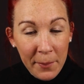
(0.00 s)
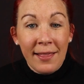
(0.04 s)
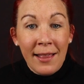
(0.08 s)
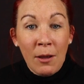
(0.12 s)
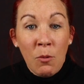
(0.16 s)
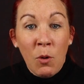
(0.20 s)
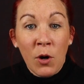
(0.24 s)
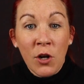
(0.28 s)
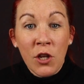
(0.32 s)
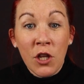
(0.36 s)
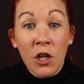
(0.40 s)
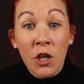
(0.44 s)
They
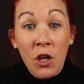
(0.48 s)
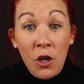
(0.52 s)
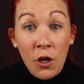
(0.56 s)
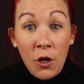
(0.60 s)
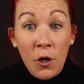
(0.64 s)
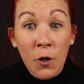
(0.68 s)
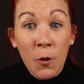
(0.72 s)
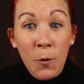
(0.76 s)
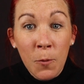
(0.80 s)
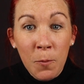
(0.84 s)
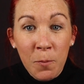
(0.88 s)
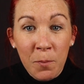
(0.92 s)
want
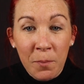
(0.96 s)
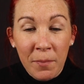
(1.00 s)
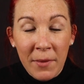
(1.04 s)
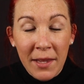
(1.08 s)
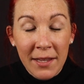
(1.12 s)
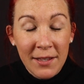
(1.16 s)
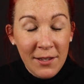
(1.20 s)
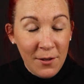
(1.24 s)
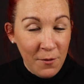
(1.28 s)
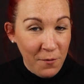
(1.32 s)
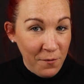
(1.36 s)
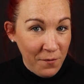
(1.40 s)
you
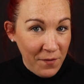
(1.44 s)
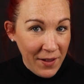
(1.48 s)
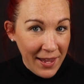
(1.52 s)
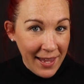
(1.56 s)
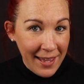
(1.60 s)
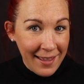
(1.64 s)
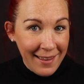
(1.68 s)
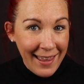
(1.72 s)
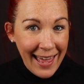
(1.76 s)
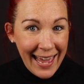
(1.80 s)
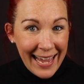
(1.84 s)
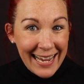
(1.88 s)
to
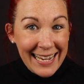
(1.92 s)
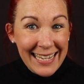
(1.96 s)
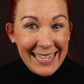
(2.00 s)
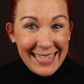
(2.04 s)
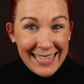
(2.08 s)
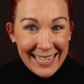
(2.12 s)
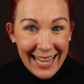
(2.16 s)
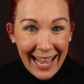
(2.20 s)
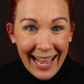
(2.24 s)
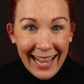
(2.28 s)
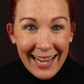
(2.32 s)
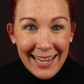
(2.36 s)
feel
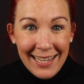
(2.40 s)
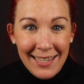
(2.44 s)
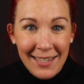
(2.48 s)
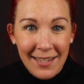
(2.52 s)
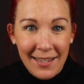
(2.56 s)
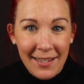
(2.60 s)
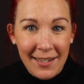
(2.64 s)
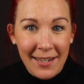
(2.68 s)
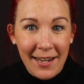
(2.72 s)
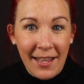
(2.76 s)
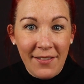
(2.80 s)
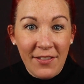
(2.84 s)

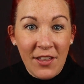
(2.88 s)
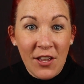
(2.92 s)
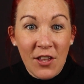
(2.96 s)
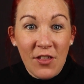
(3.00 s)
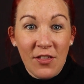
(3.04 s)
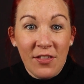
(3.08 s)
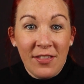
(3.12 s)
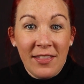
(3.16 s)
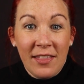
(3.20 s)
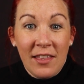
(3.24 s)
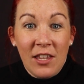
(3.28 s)
excited that